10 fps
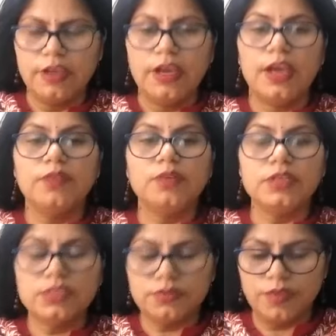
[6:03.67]
And what
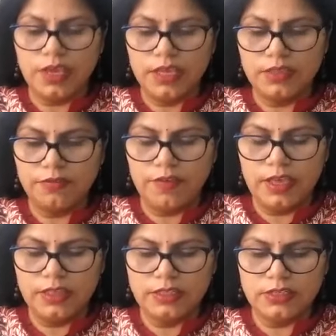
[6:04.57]
is faith?
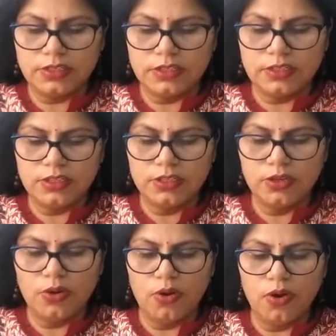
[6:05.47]
Faith is trust in the
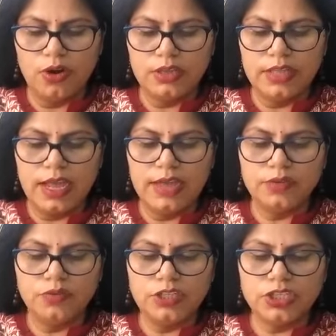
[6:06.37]
God that
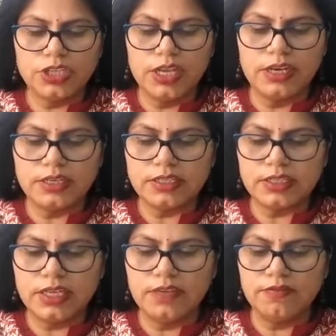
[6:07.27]
we shall
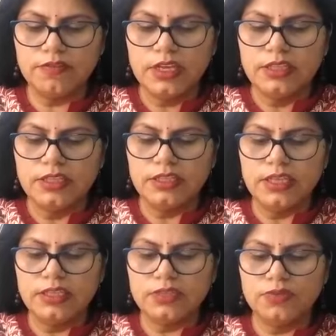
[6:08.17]
receive the
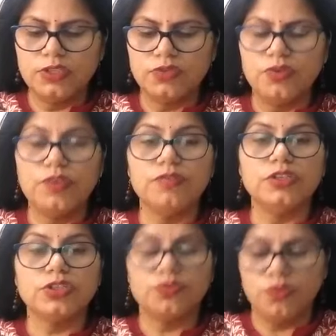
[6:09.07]
things which we
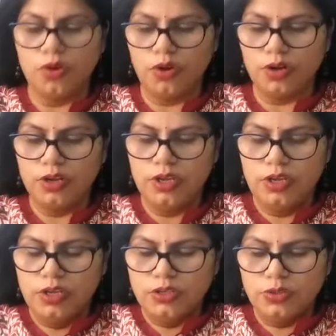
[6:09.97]
wish for.
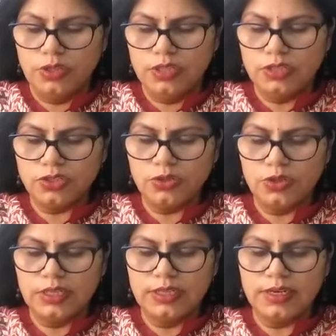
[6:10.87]
So in this
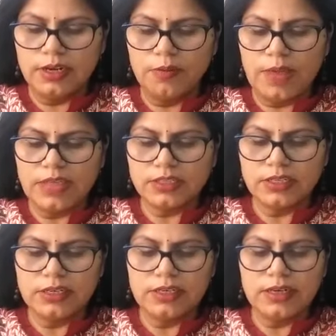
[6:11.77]
story, the little match
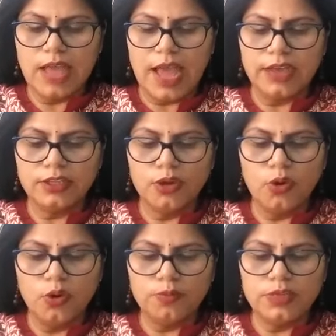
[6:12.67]
girl had the
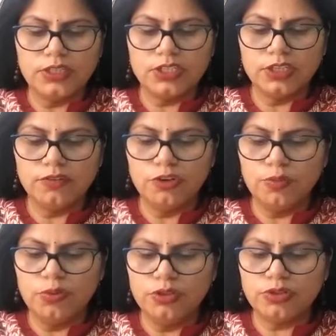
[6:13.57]
hope that she would
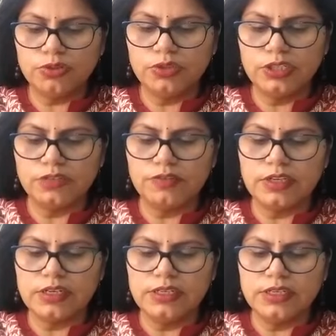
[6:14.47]
pull through the
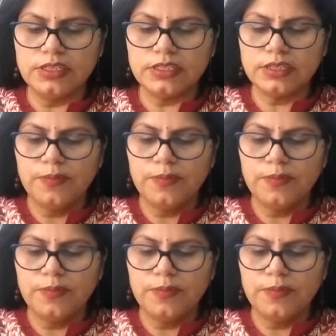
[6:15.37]
difficulties,